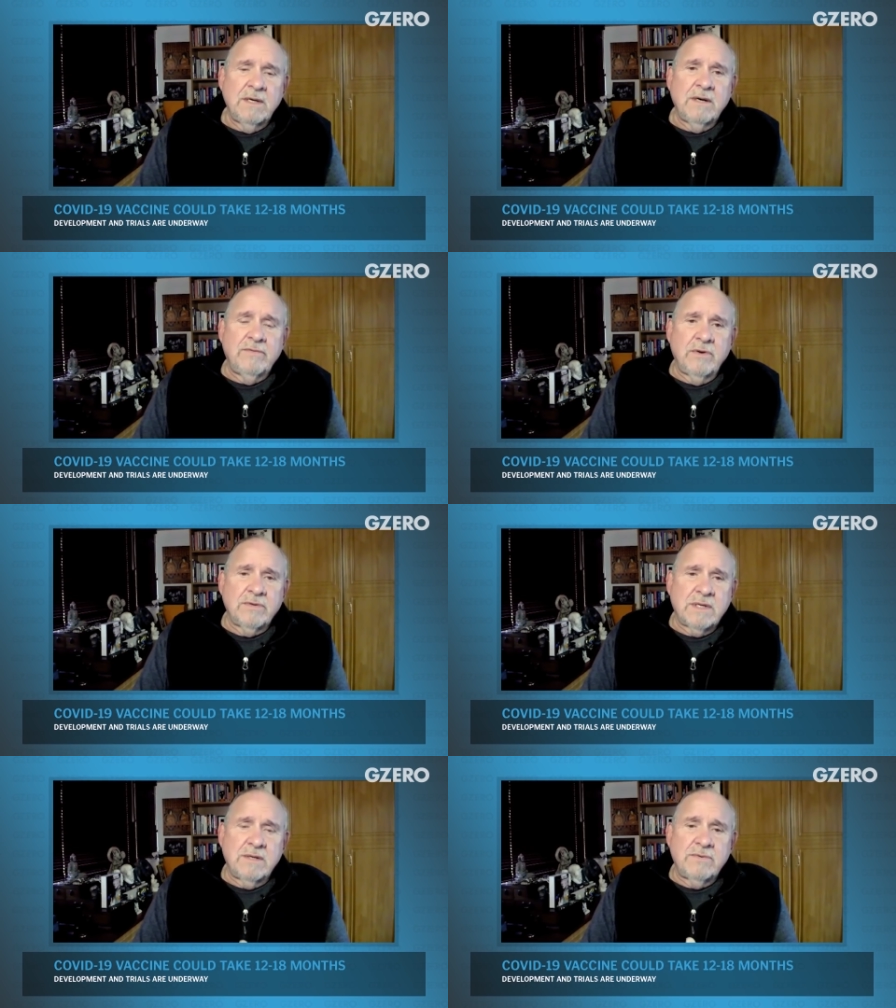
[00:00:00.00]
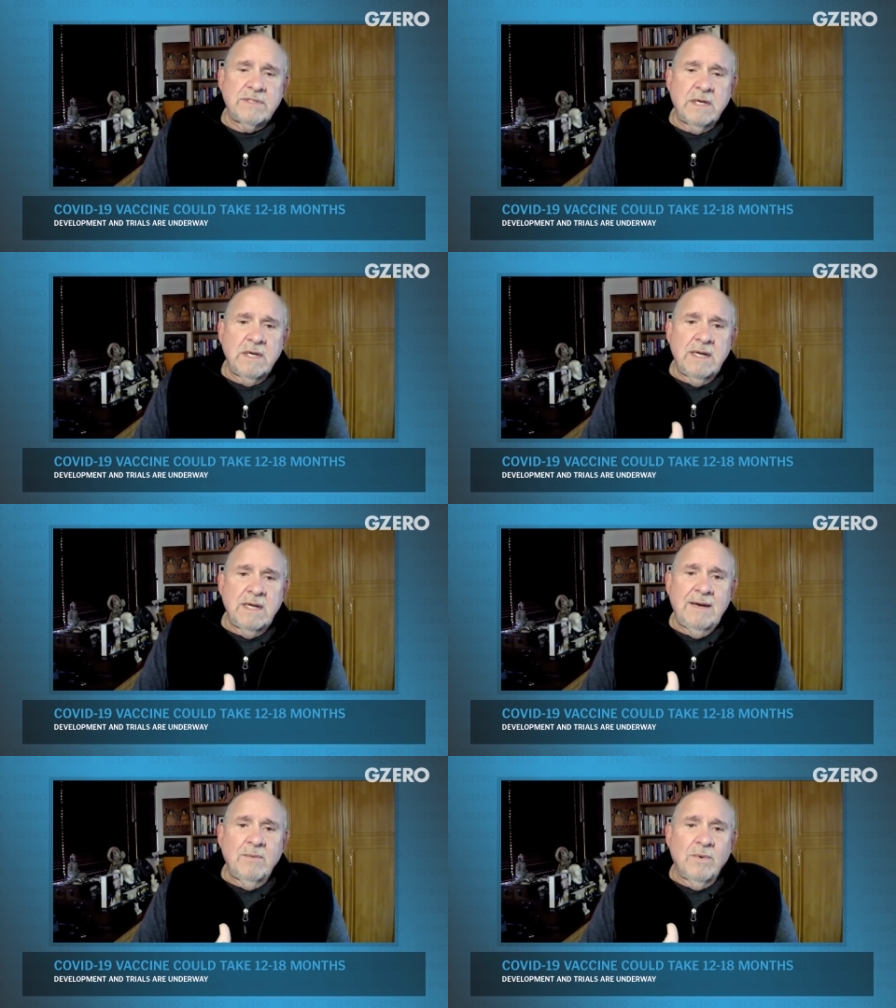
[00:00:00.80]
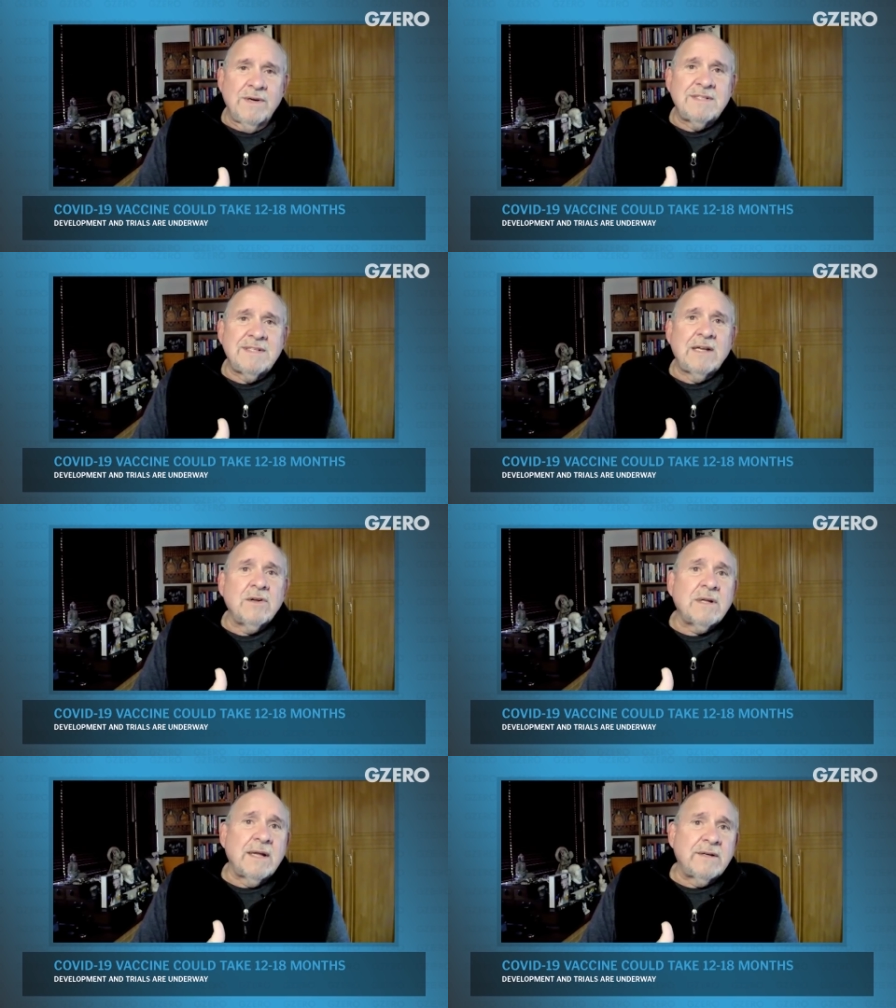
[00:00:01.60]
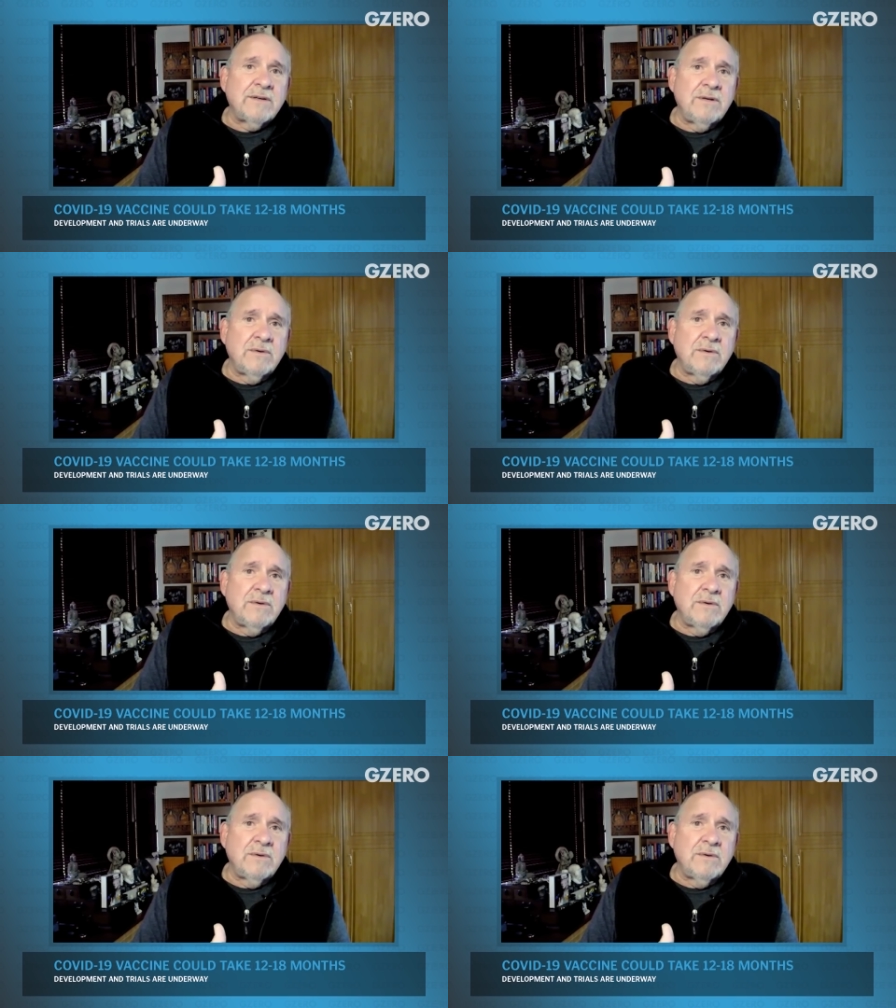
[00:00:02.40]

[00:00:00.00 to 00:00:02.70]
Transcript: of those countries. And what does that look like to